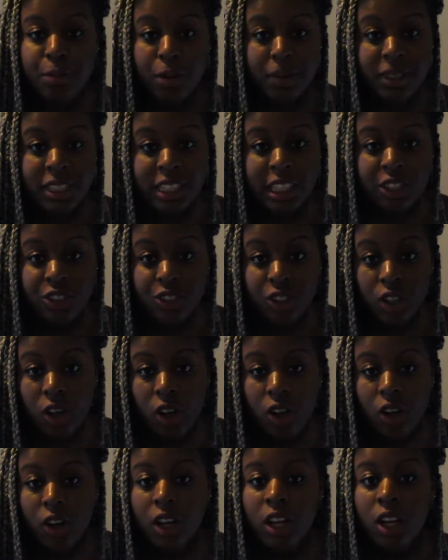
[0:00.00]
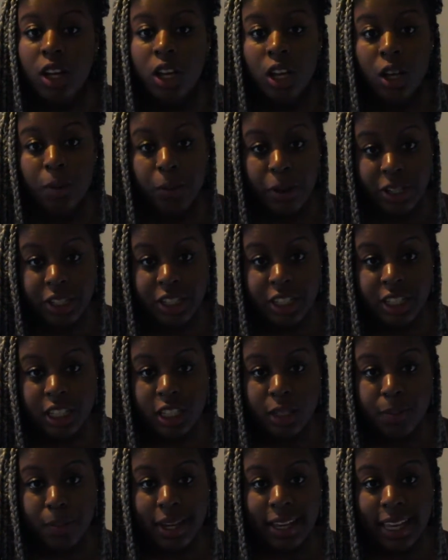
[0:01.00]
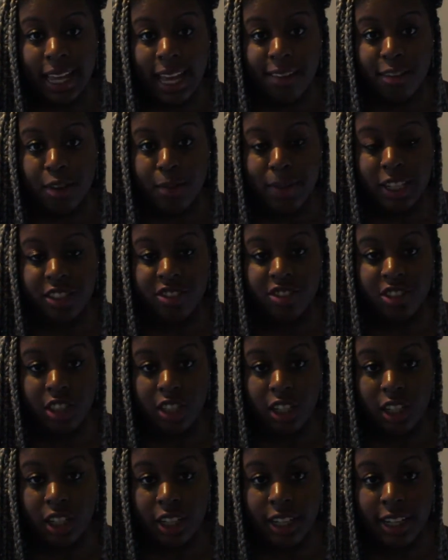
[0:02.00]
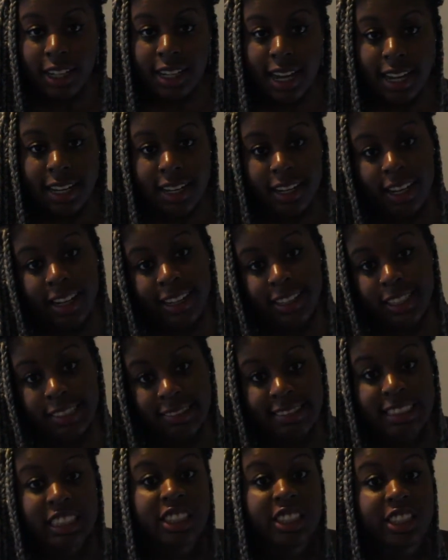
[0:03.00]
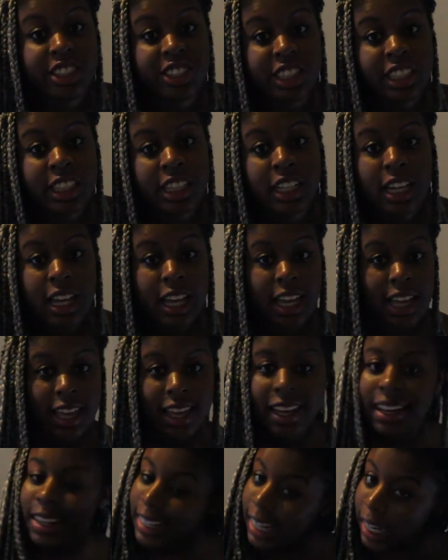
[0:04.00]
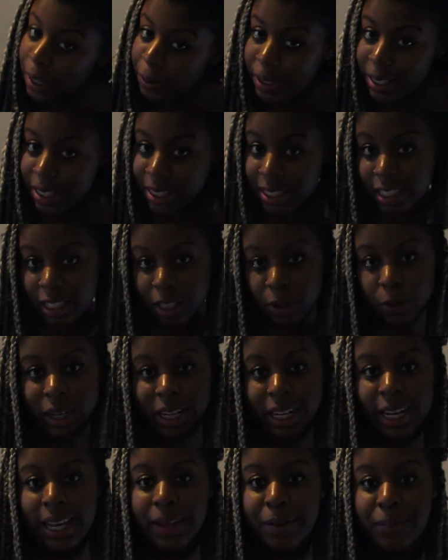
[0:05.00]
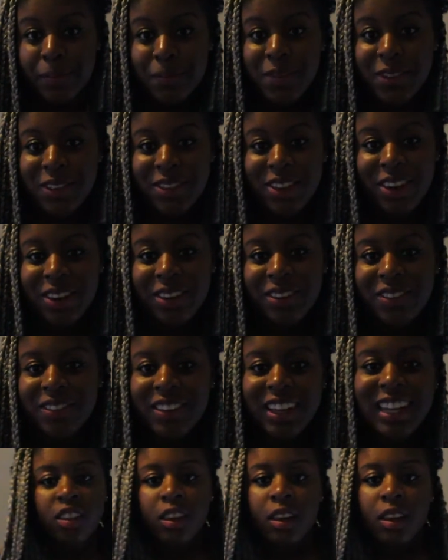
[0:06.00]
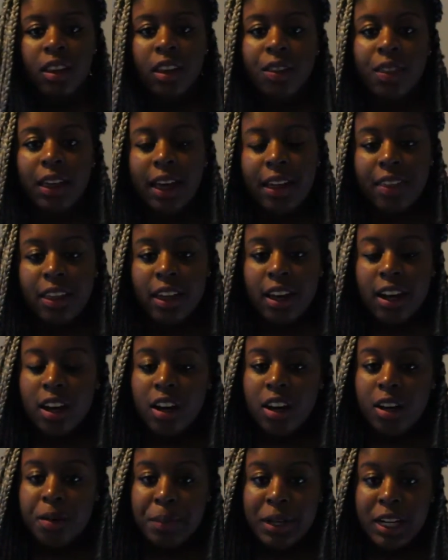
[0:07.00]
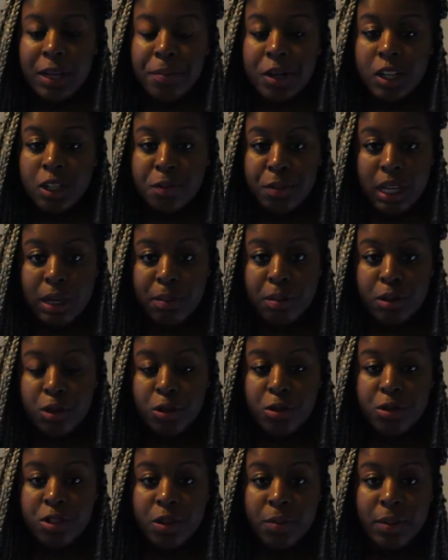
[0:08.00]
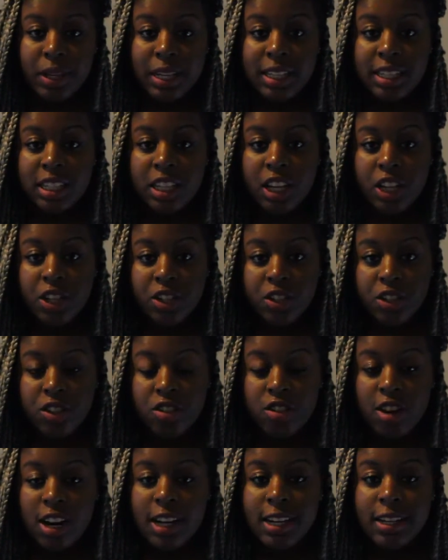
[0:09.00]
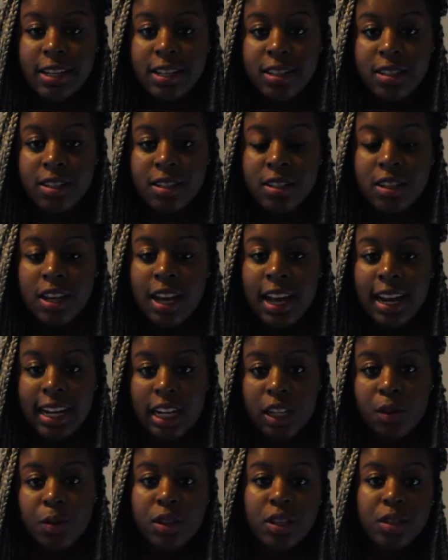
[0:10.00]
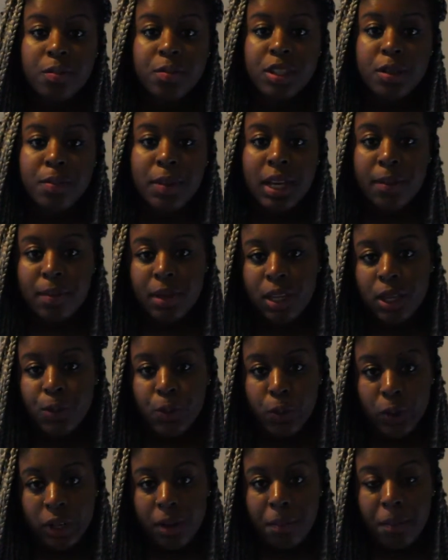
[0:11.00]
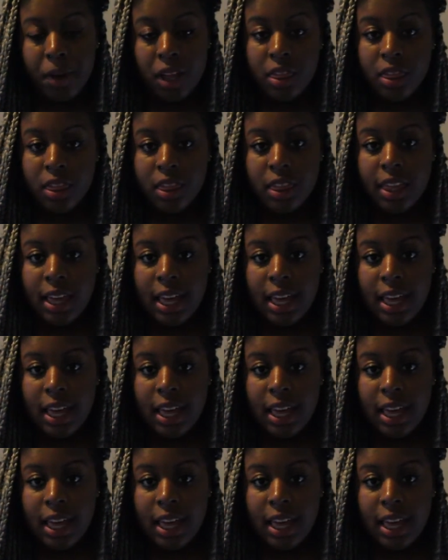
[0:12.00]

probably changed a lot. Apologies, my camera battery died and I had to recharge it. Now it's quite late, so that there aren't many past papers also means that you should try and limit them to maybe one a month,